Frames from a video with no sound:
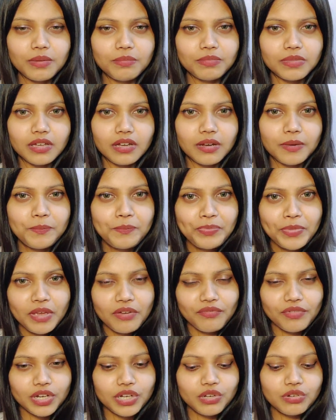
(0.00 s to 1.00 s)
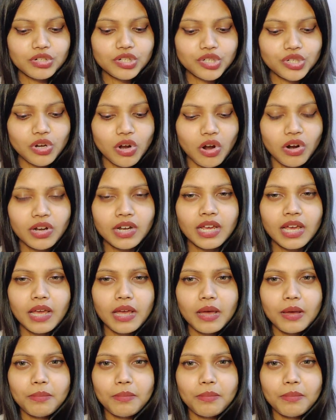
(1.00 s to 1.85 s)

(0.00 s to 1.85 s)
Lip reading: keep the video short,